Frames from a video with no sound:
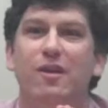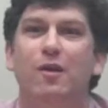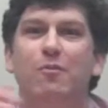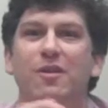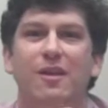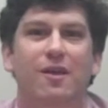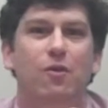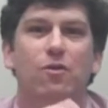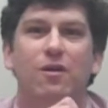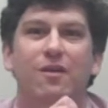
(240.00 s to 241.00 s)
the company,
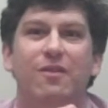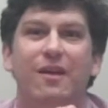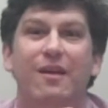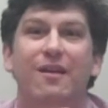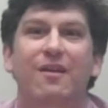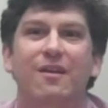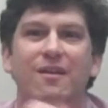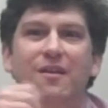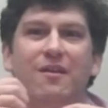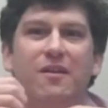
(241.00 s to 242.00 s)
or that
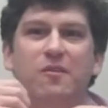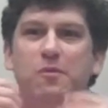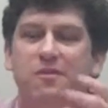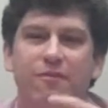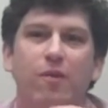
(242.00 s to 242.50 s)
a specific.